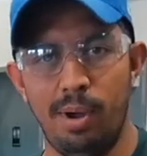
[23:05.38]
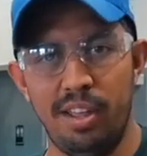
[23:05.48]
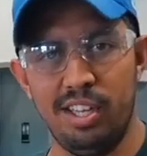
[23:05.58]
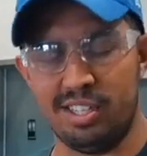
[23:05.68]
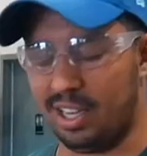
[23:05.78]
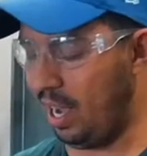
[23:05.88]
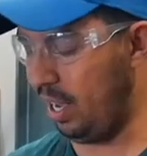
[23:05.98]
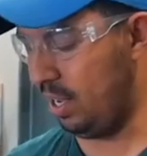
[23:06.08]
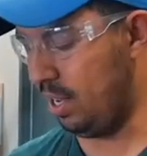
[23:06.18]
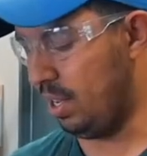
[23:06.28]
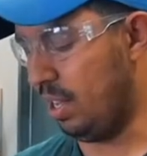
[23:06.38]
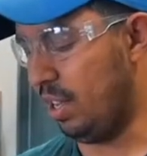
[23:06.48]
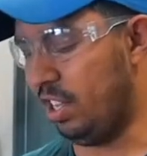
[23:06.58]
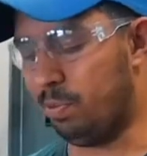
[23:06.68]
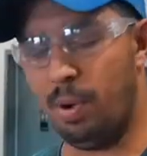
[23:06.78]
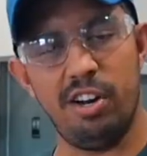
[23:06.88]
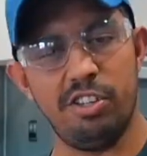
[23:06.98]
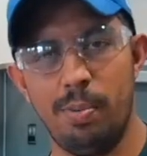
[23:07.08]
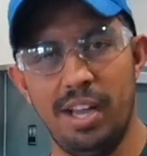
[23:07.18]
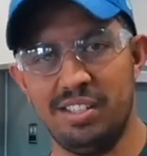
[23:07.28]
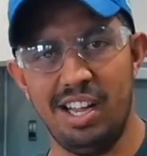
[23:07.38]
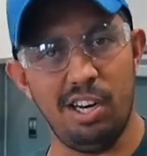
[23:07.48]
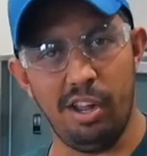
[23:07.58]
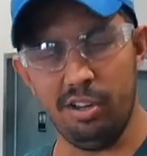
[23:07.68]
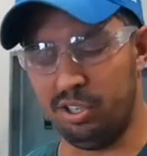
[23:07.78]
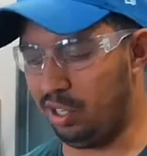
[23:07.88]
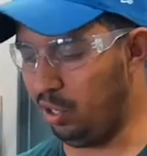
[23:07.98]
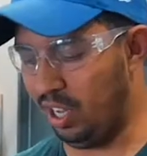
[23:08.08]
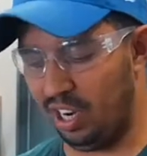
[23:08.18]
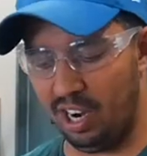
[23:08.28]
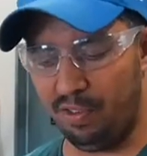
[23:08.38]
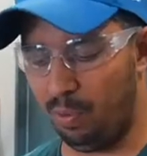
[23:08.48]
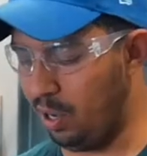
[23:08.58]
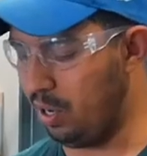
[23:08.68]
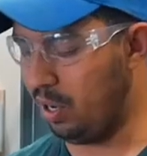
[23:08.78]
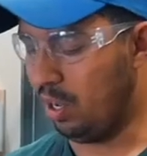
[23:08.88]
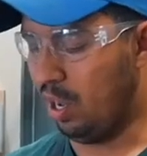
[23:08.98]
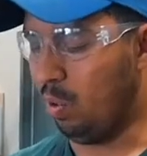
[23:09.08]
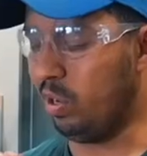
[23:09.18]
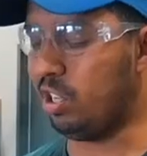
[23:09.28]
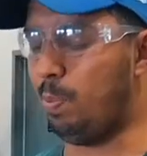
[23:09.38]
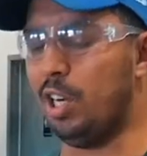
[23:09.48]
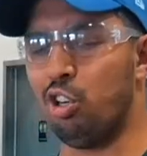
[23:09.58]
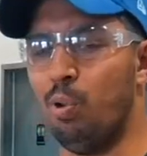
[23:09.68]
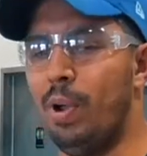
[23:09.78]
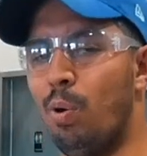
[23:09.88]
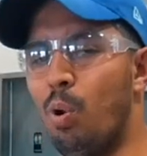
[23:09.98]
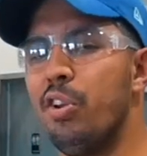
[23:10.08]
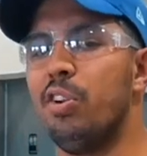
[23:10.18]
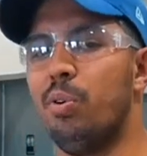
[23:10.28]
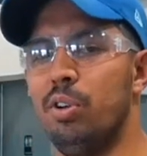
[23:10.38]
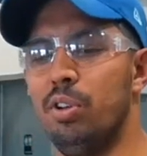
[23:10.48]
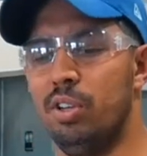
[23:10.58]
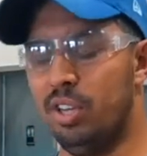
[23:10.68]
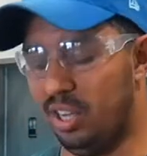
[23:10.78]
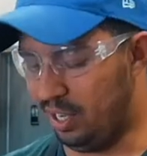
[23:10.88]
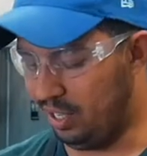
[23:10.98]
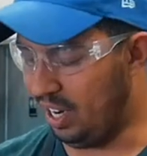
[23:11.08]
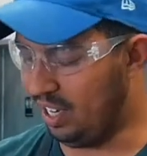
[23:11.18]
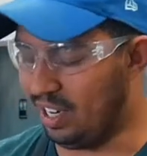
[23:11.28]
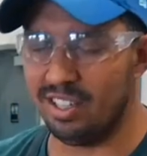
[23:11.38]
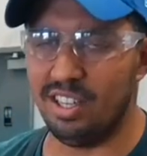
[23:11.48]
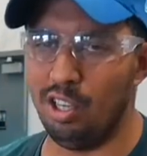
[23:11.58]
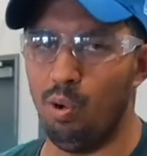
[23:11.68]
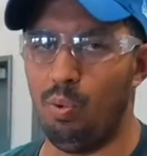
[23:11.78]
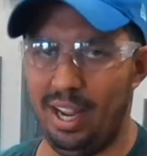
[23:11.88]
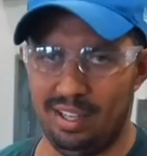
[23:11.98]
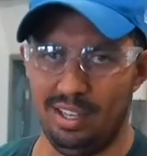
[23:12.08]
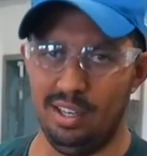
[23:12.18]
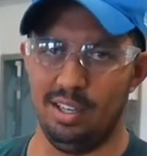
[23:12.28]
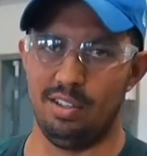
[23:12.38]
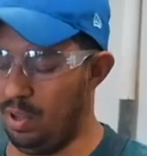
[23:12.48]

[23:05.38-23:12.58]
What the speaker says: and bought this guy. This bottle is about $10. You can get it everywhere. What's special about walnut oil is that it doesn't go rancid.